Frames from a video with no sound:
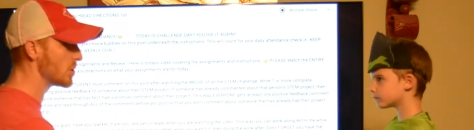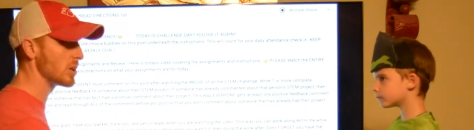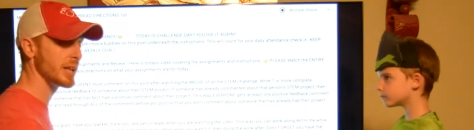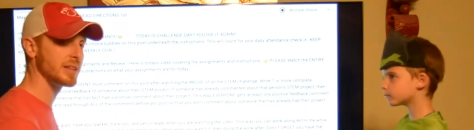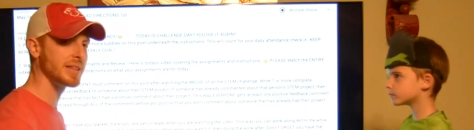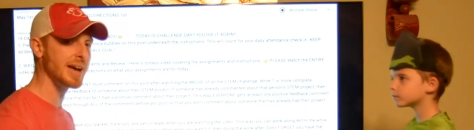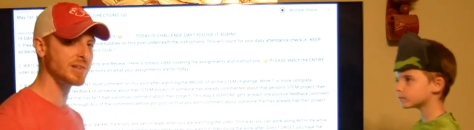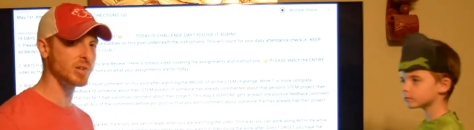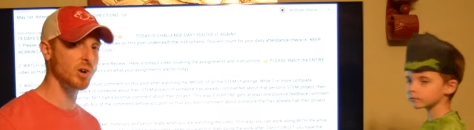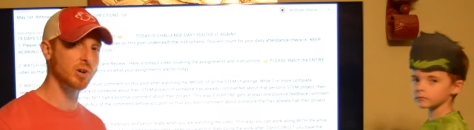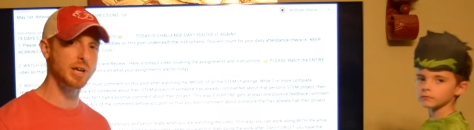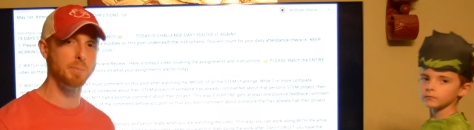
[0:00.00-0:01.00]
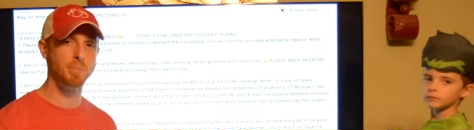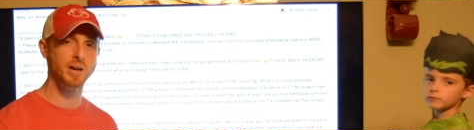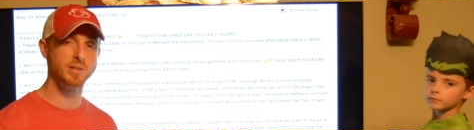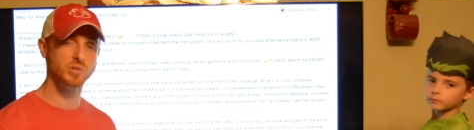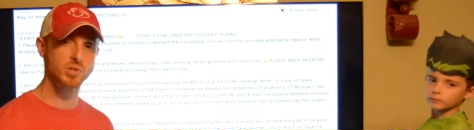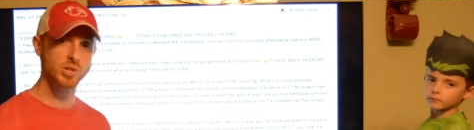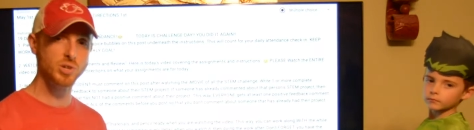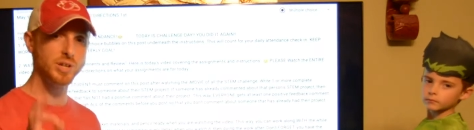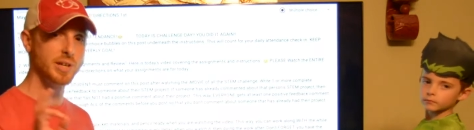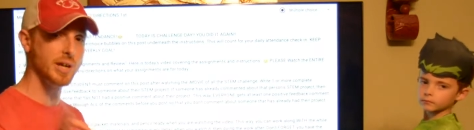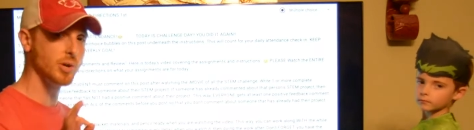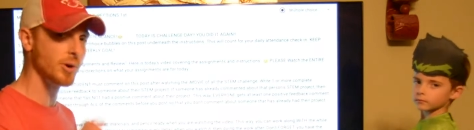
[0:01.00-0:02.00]
Speaker 1: click that turn-in button so you can
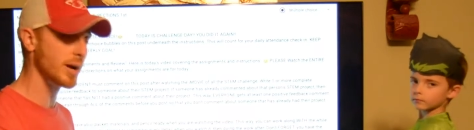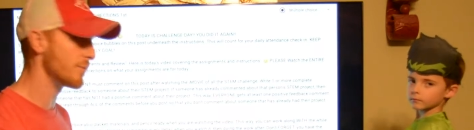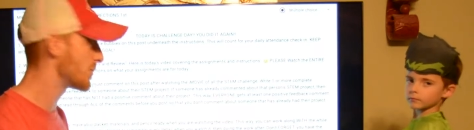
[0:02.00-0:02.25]
get credit